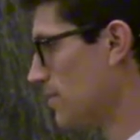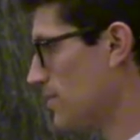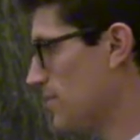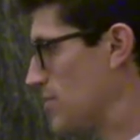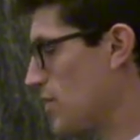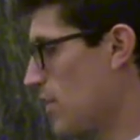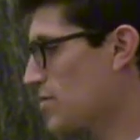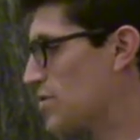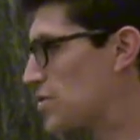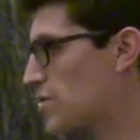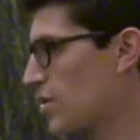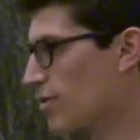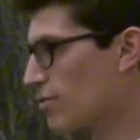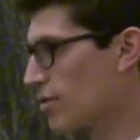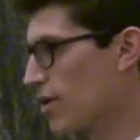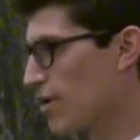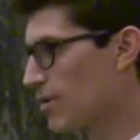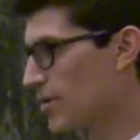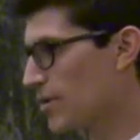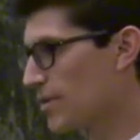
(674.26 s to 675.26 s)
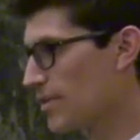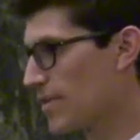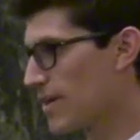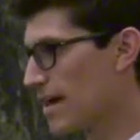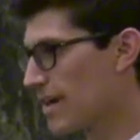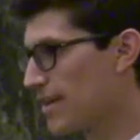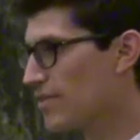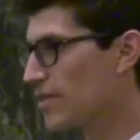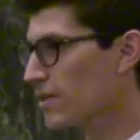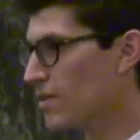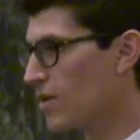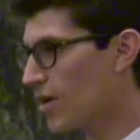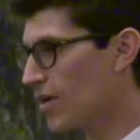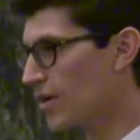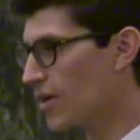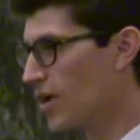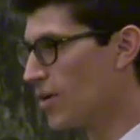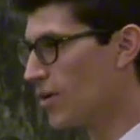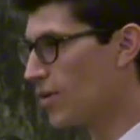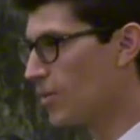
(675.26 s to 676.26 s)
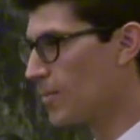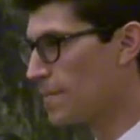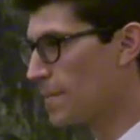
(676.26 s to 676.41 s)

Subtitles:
Tolstoy wrote that in the Largo,